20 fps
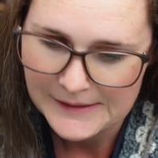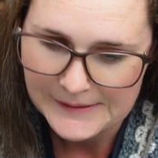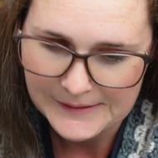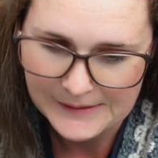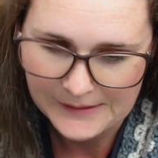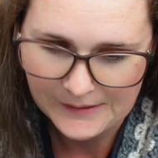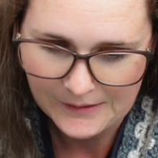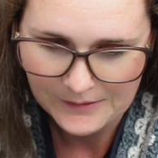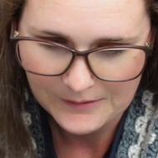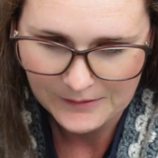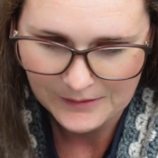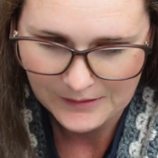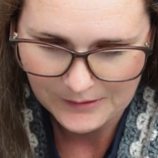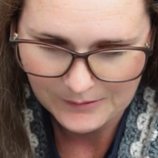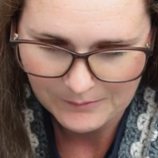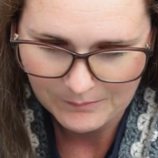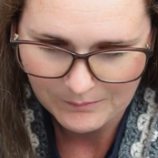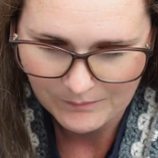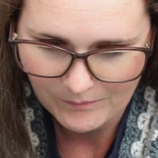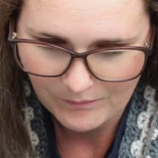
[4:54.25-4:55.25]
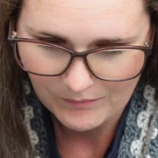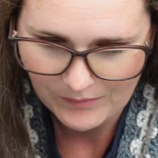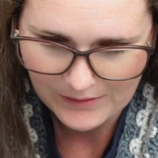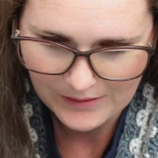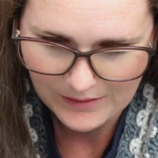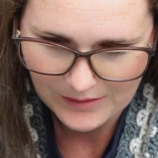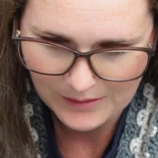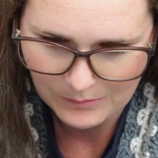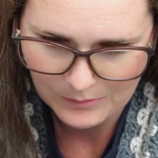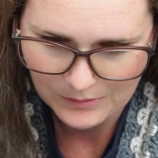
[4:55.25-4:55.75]
yeah,
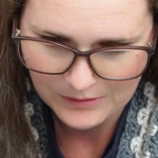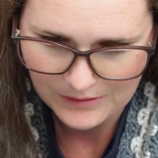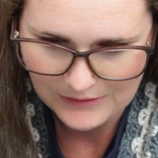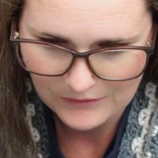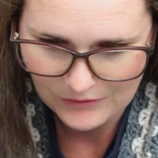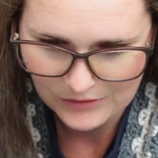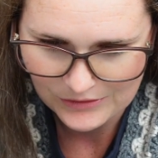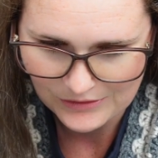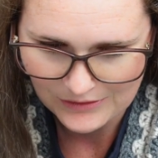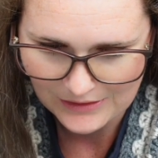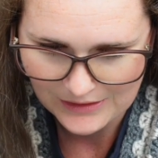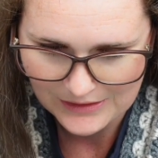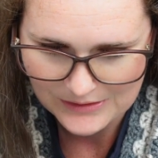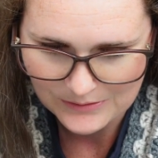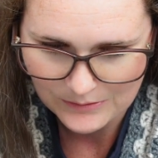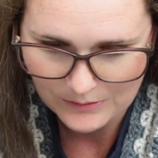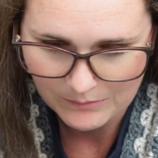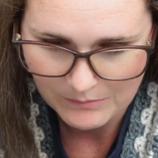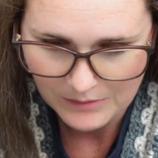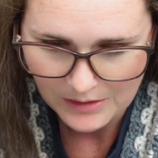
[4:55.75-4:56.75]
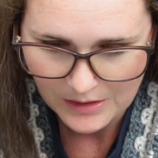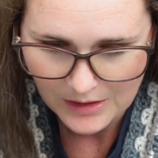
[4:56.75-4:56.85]
I would never do that to him.